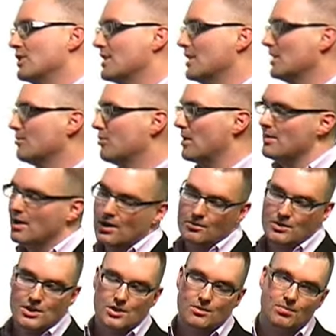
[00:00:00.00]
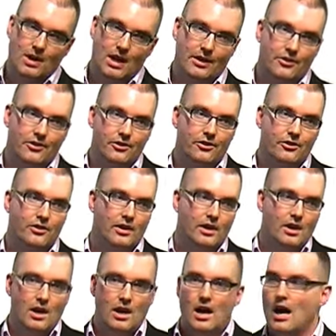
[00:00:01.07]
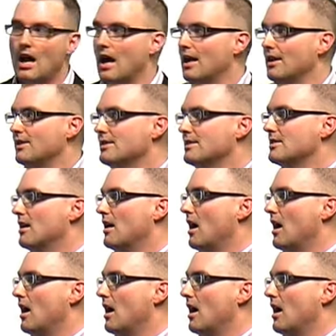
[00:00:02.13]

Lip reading: dealing primarily with duplexes and